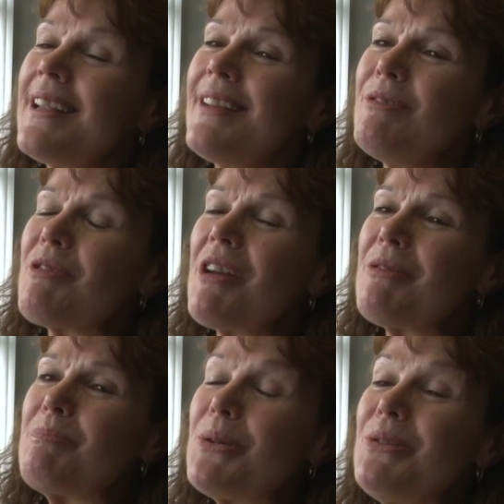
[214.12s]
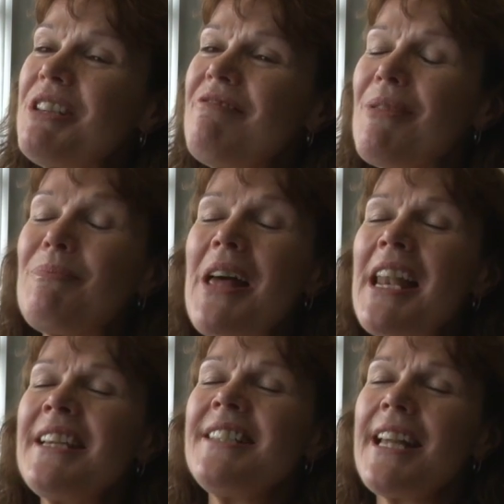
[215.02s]
it was rather a boozy run, and
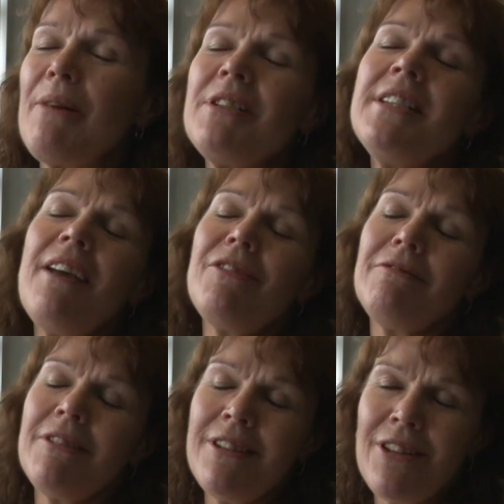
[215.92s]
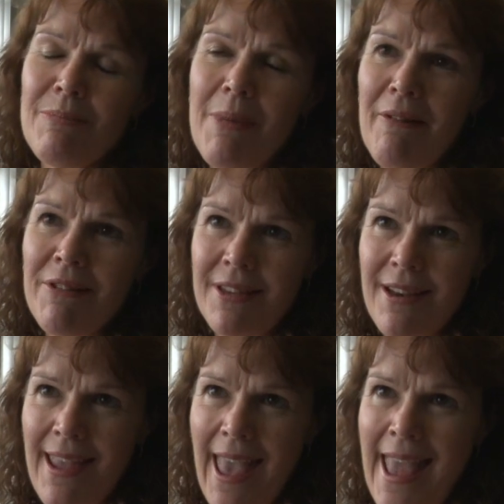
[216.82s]
I said I would never run another marathon
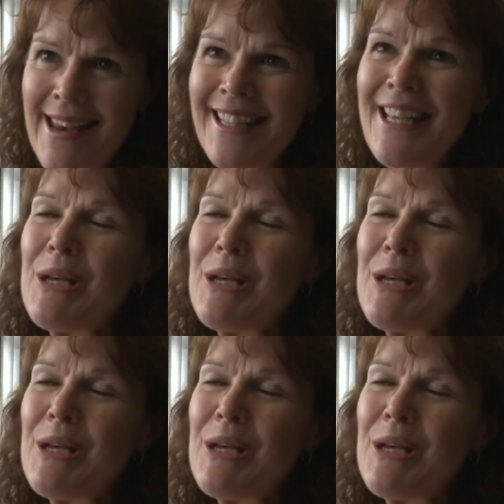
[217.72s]
again.